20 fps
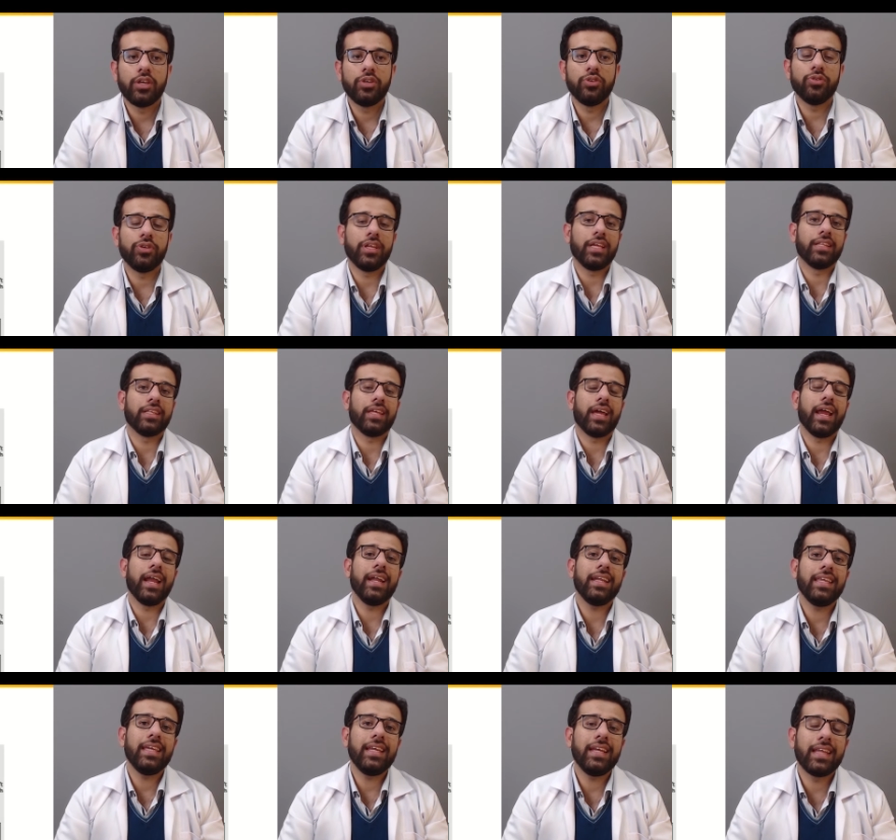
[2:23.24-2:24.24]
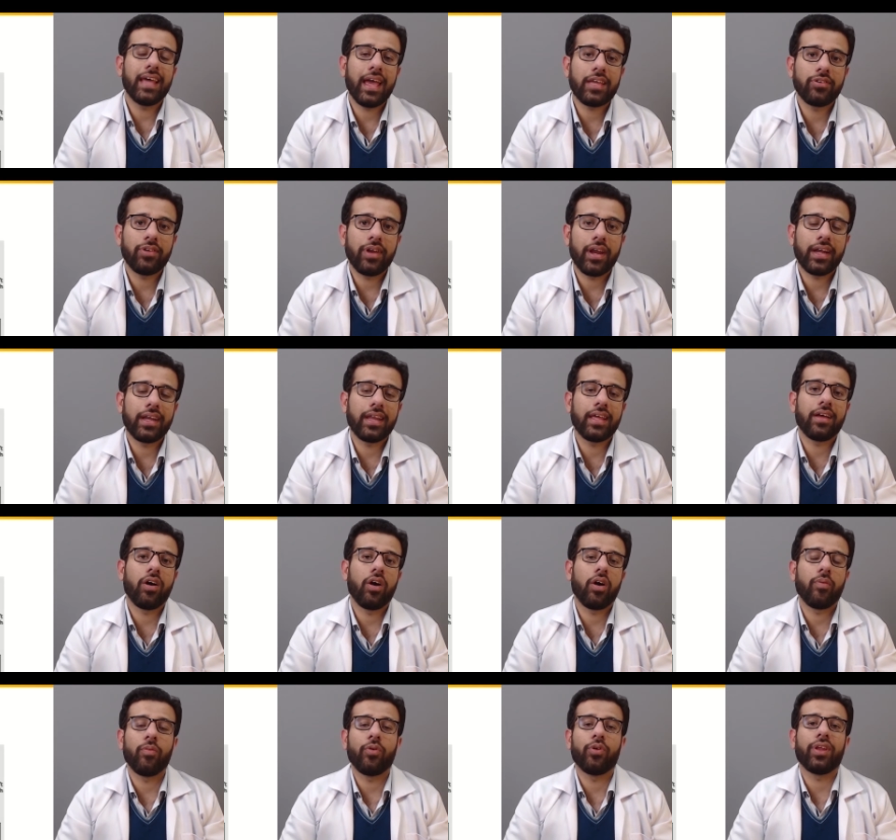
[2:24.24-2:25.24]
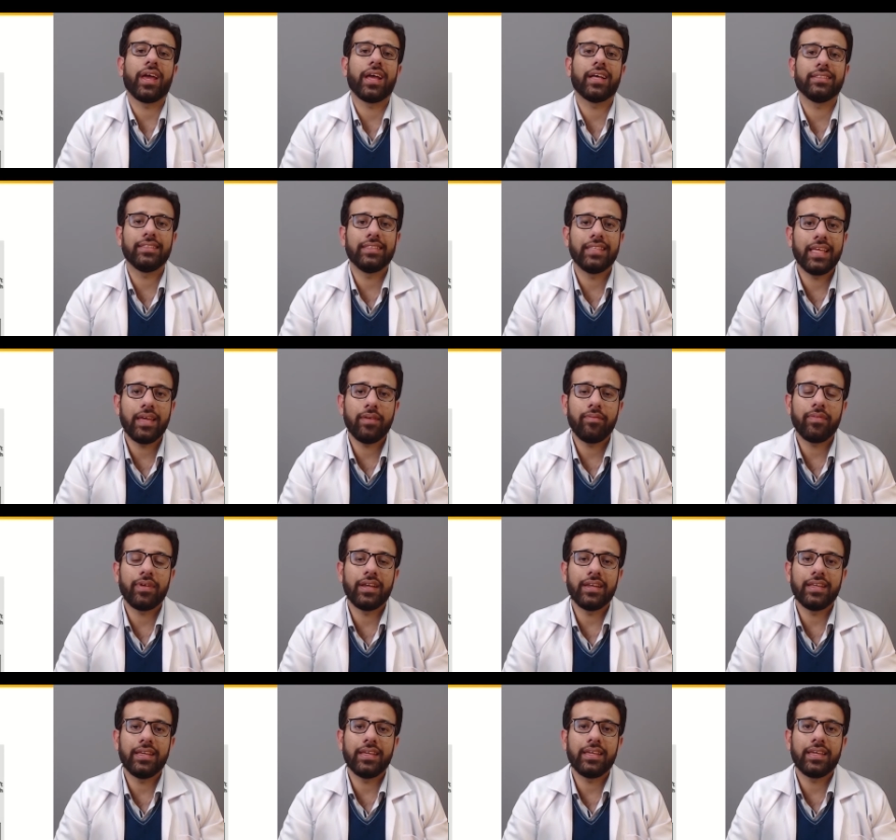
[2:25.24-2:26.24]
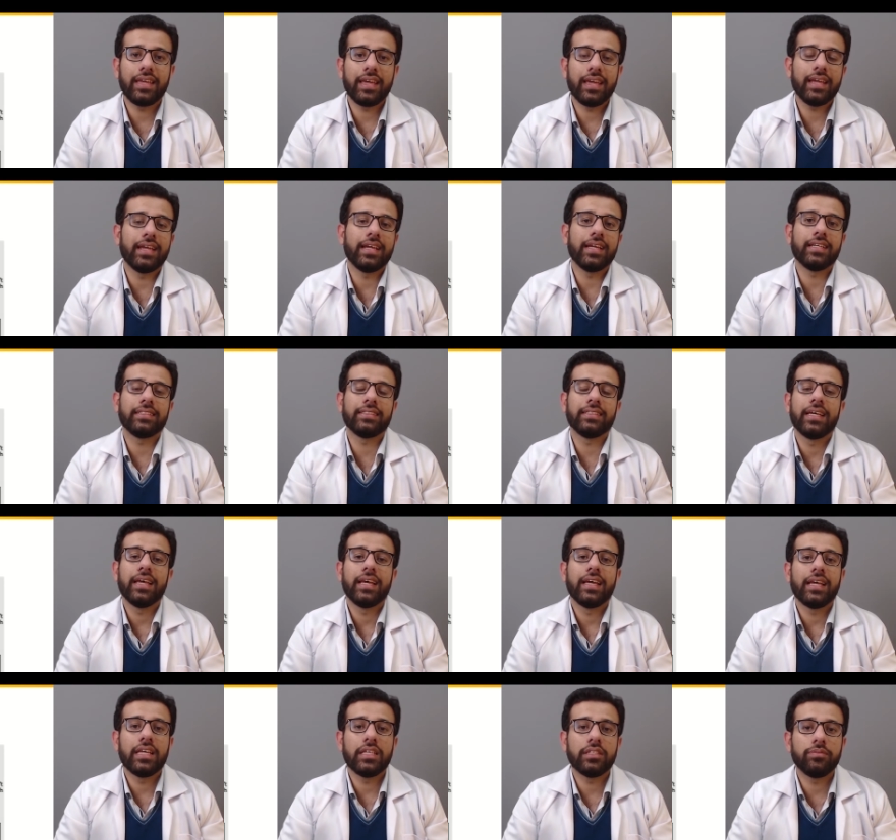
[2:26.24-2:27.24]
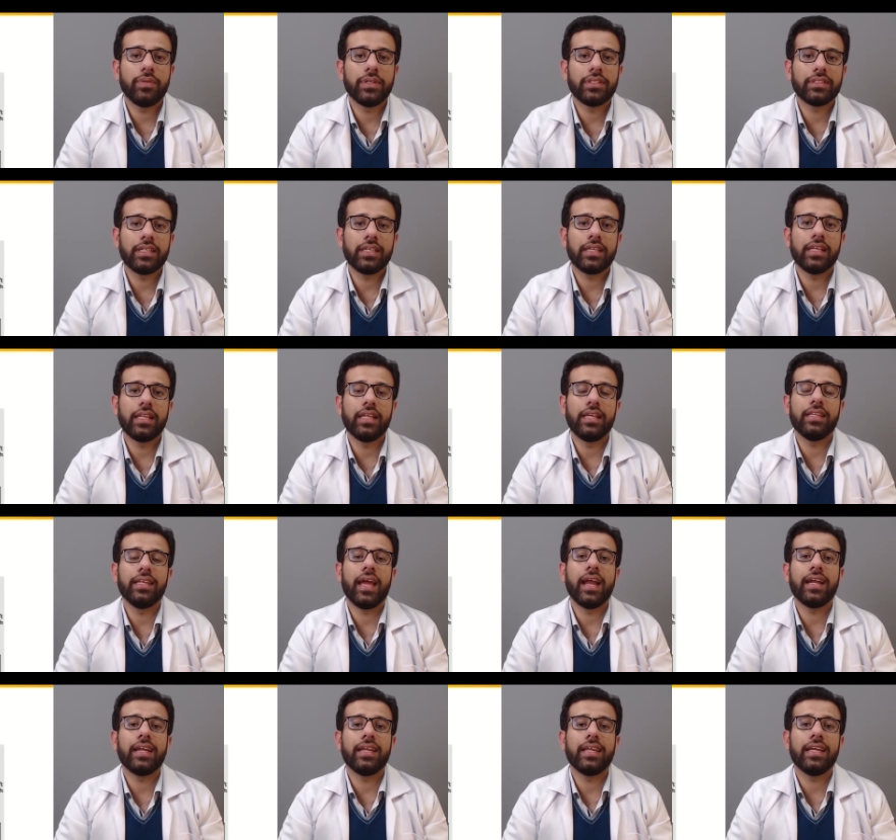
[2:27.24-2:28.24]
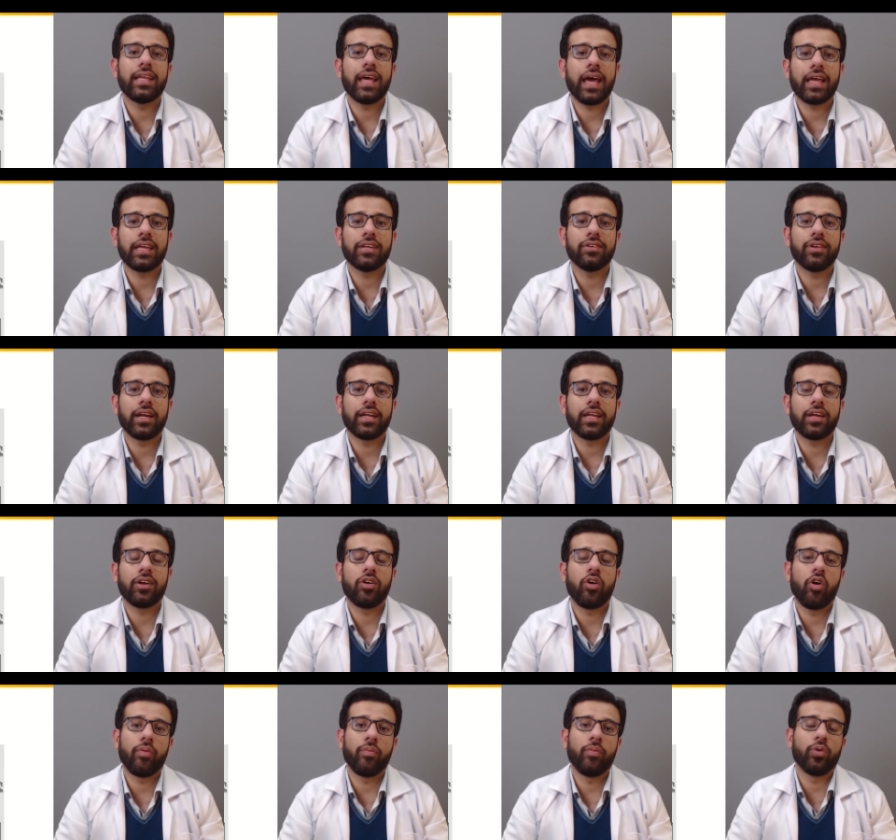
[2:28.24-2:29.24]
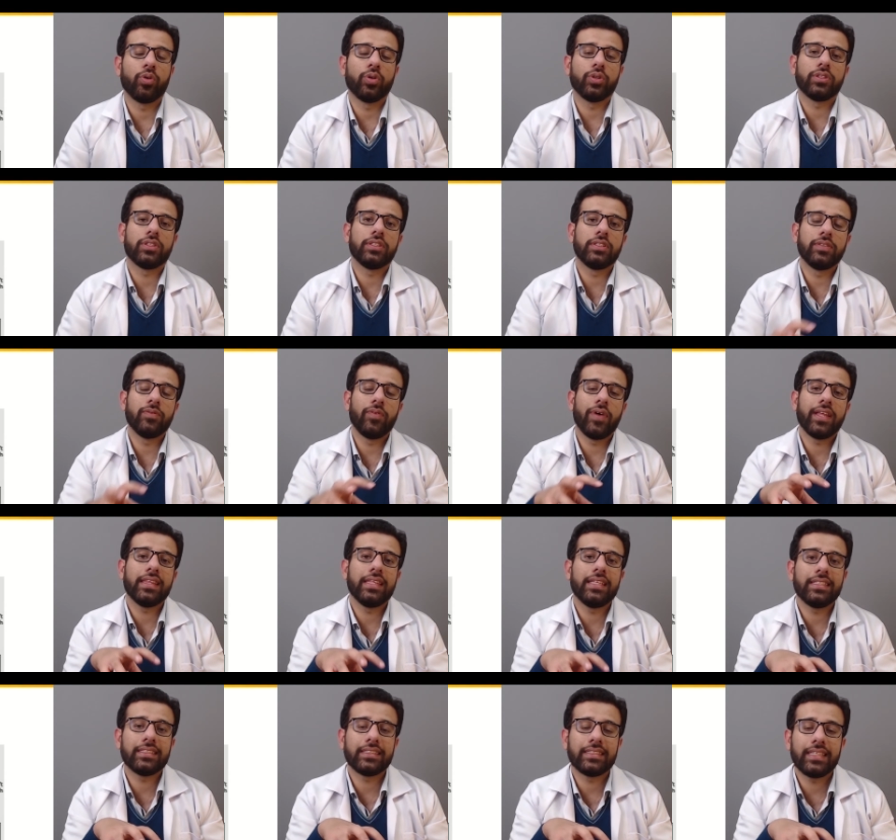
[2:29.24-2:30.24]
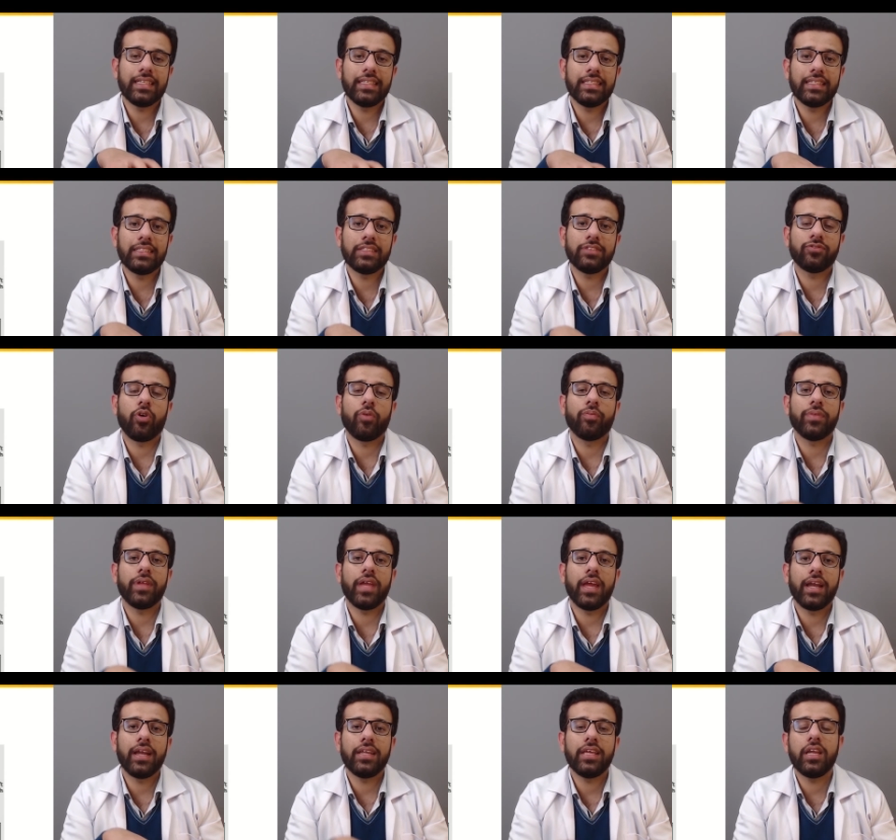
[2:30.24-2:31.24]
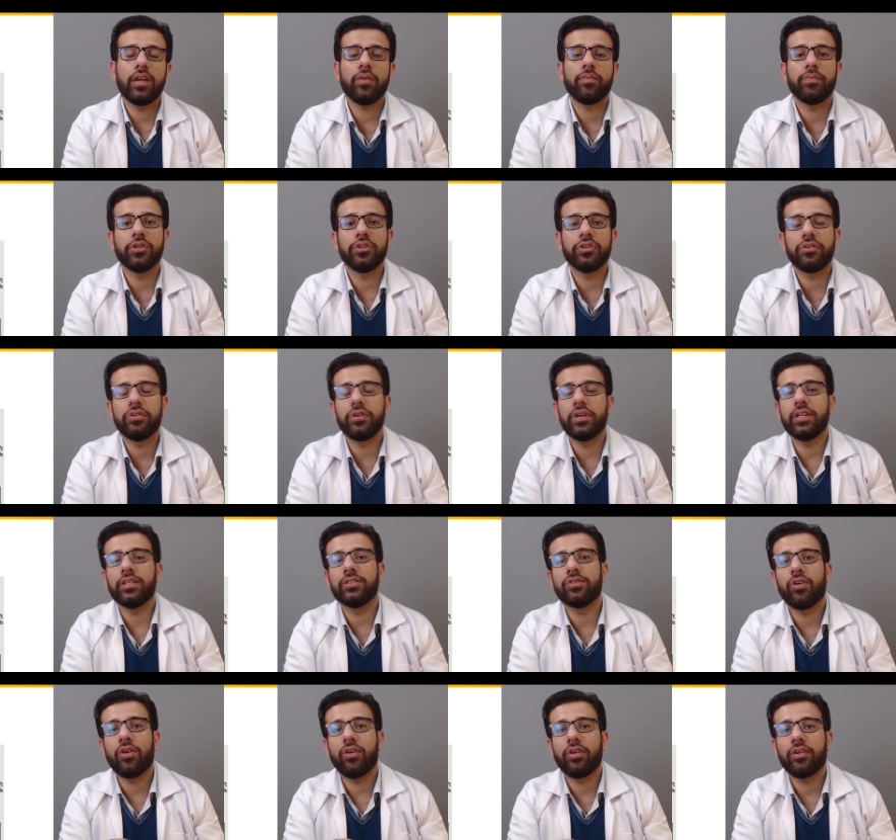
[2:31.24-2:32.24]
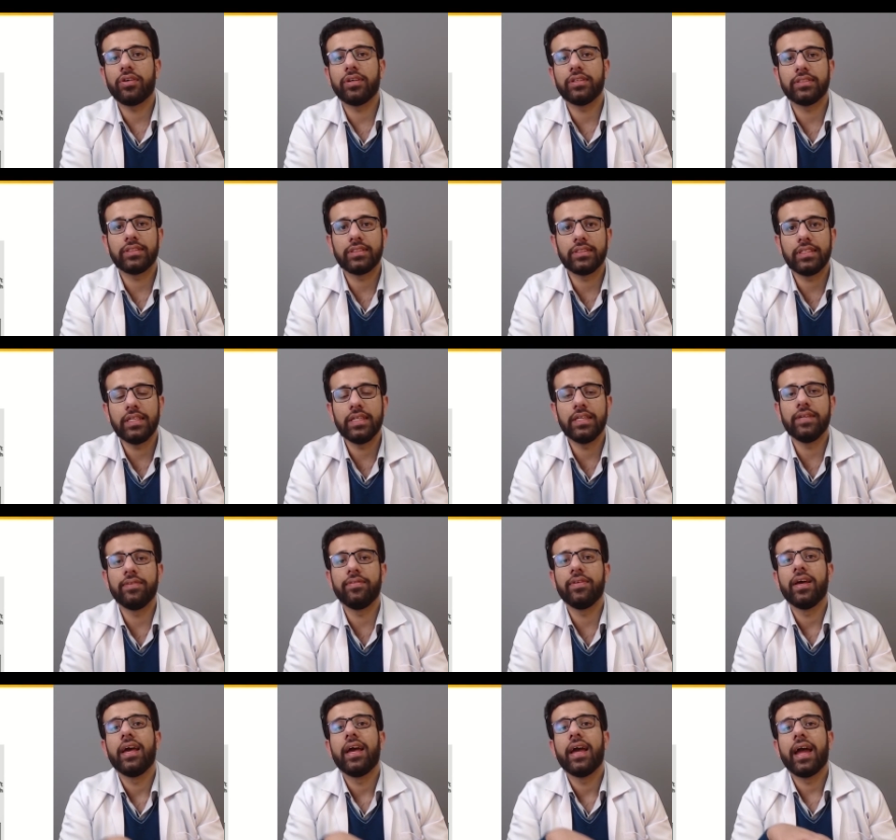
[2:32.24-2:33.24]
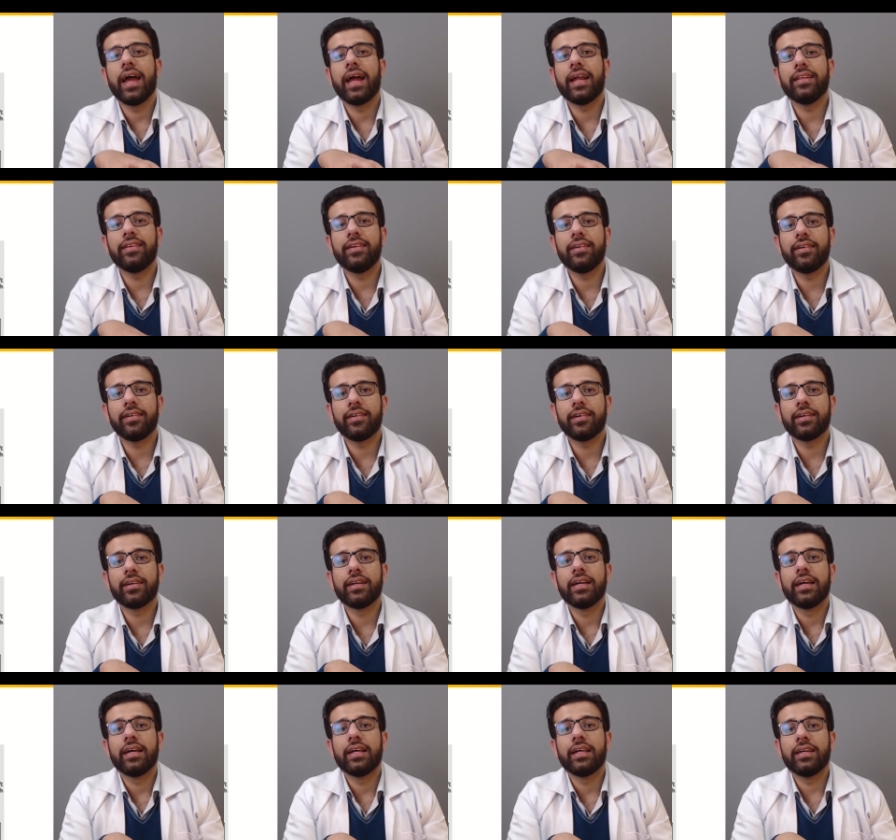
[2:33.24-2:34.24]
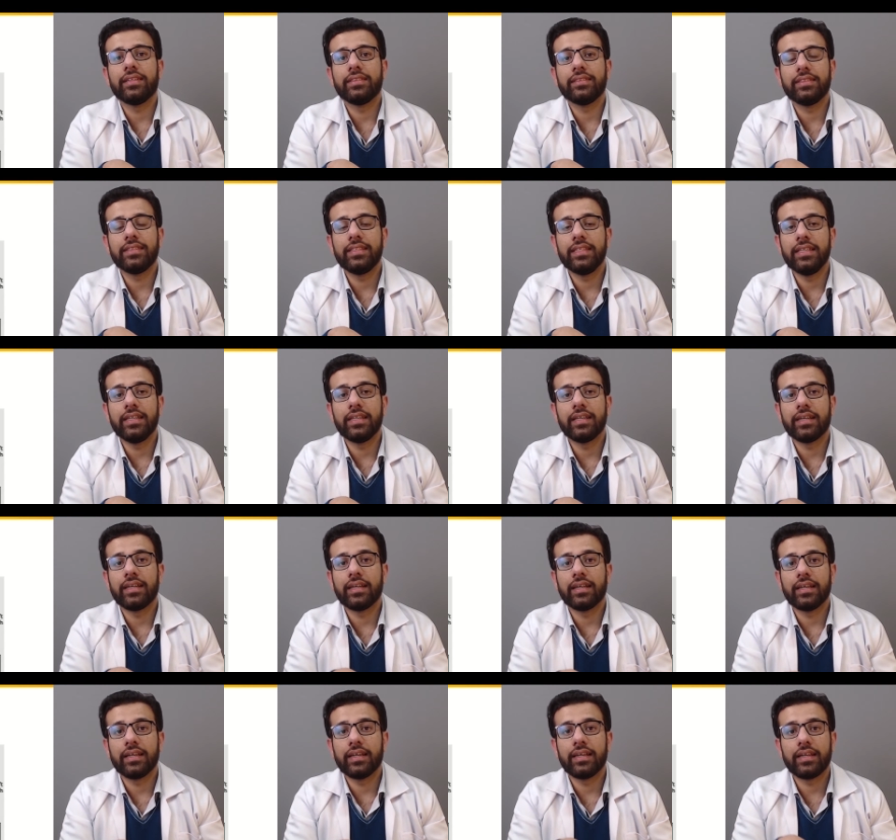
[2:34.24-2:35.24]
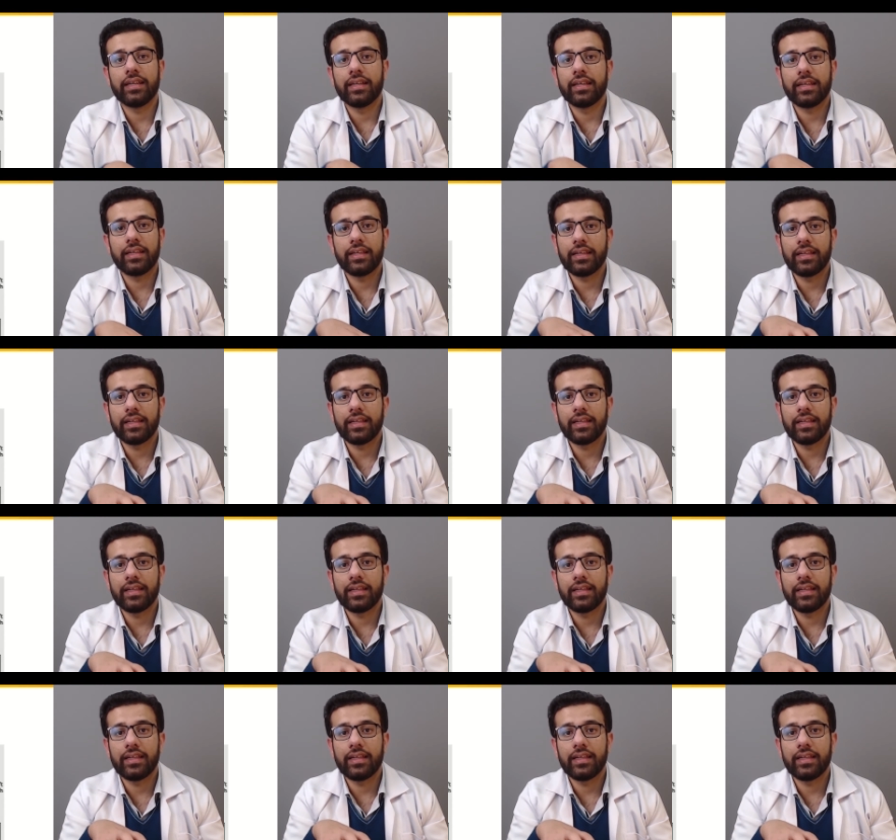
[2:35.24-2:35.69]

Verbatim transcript: urine. The antidiuretic hormone, as name indicates, is basically the antidiuretic hormone. It's when the signals from the anterior pituitary is not received and there is the uh,